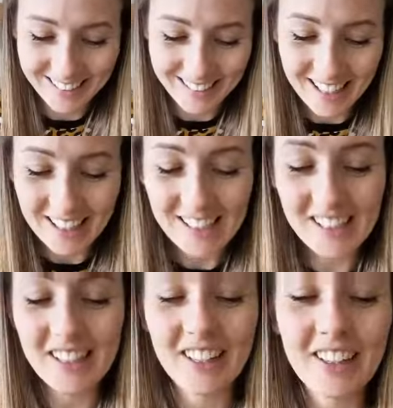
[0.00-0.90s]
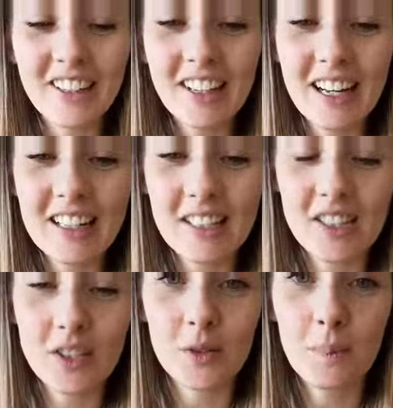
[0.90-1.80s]
So let's
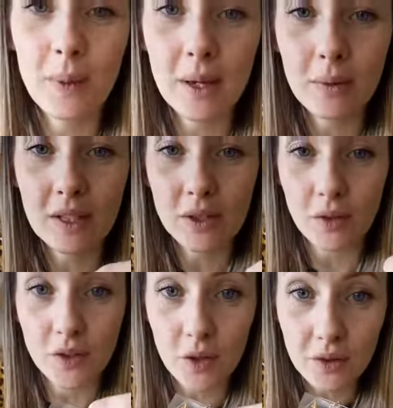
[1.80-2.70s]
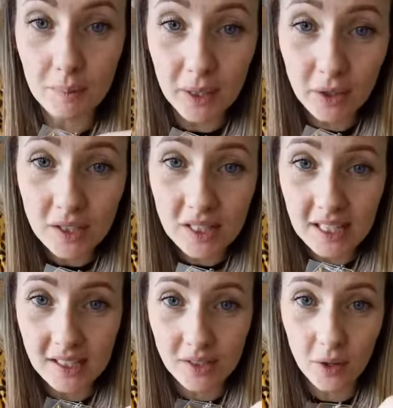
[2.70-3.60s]
peel this off. So because
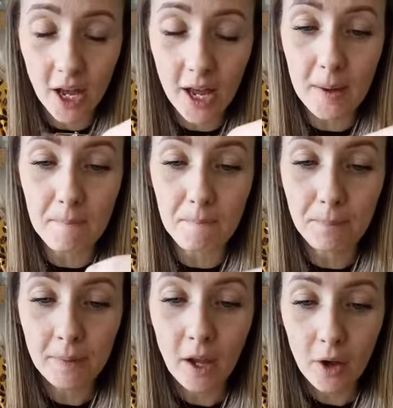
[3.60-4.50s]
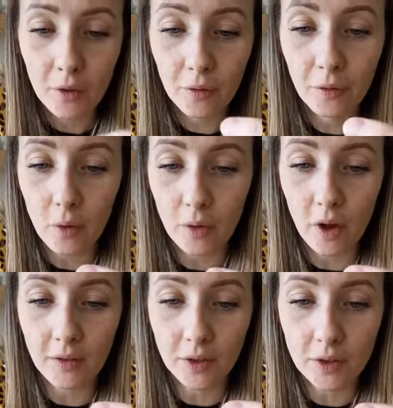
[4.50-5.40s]
this font that
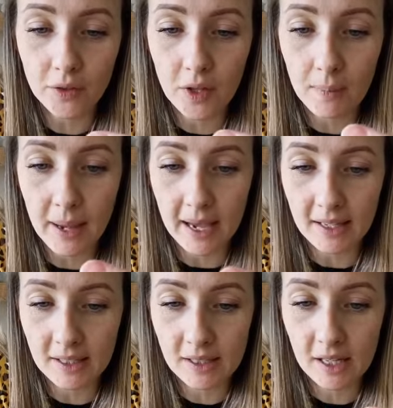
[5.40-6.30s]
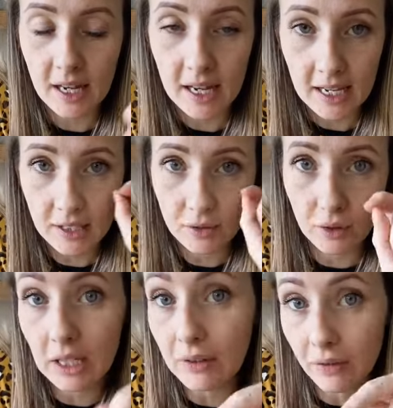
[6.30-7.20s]
I've used for the best is
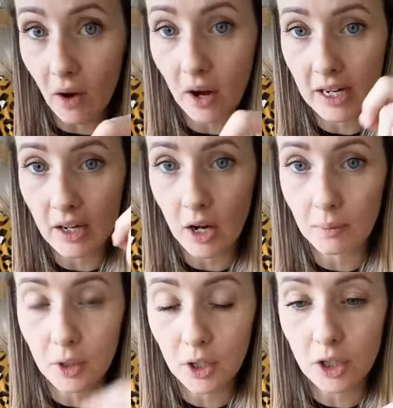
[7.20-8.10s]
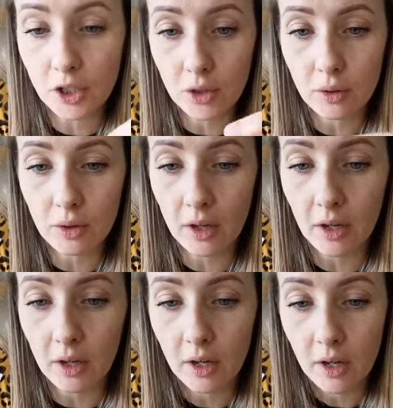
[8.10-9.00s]
really fine, I'm going to do the
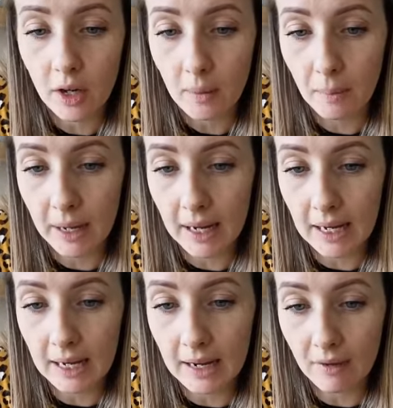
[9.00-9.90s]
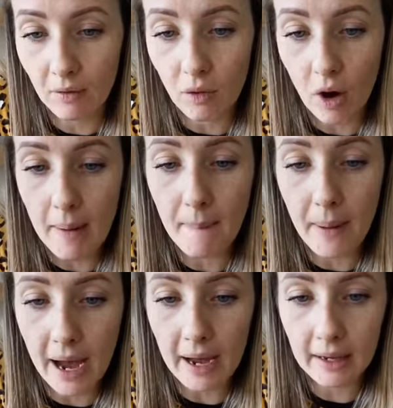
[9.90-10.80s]
peeling it right
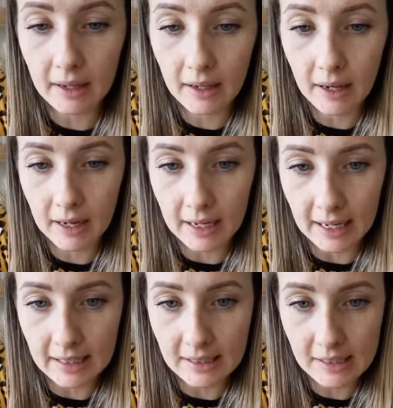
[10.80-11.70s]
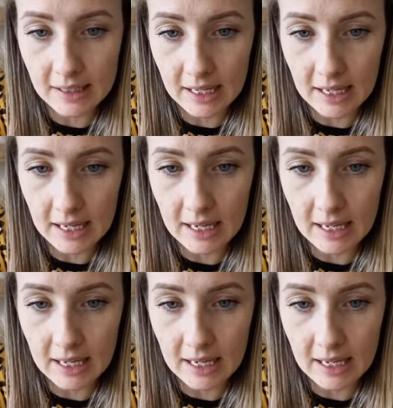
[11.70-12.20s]
back against the